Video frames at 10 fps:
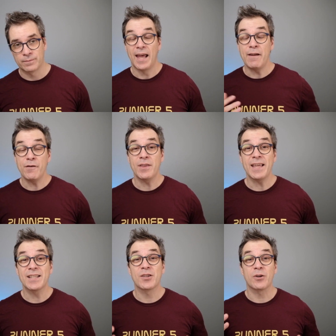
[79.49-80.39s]
And if you
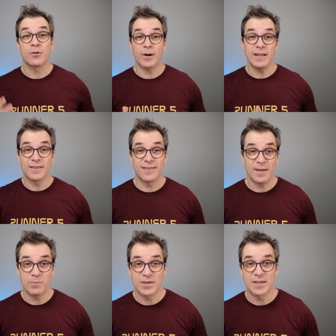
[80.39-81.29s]
think it's a great
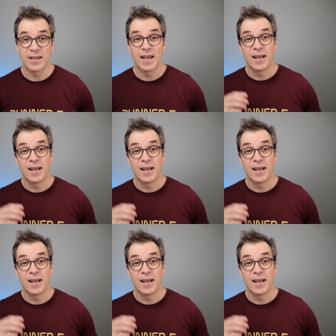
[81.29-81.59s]
tips,